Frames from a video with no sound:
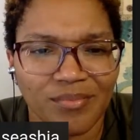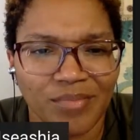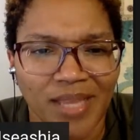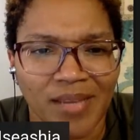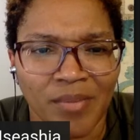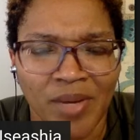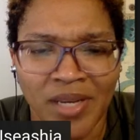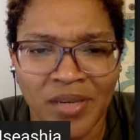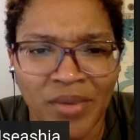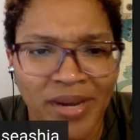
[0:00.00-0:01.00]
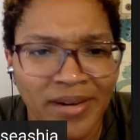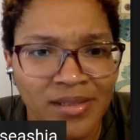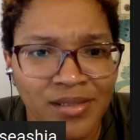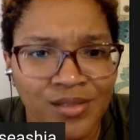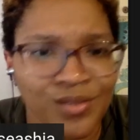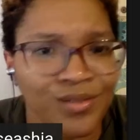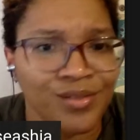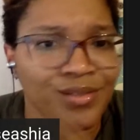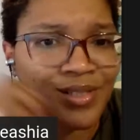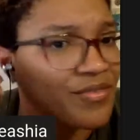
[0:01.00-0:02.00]
like bringing awareness to
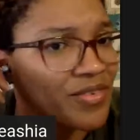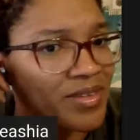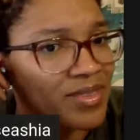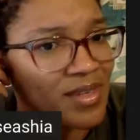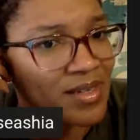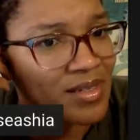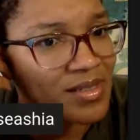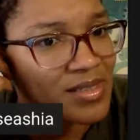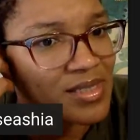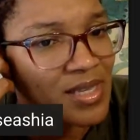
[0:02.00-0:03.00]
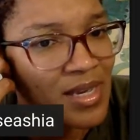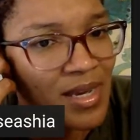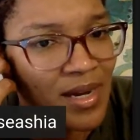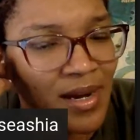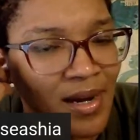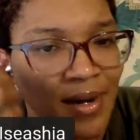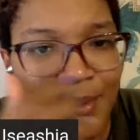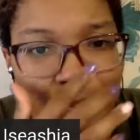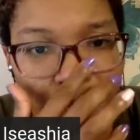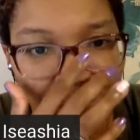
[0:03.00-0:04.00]
different things,
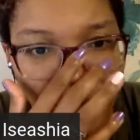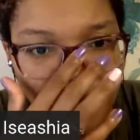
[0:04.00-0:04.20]
um,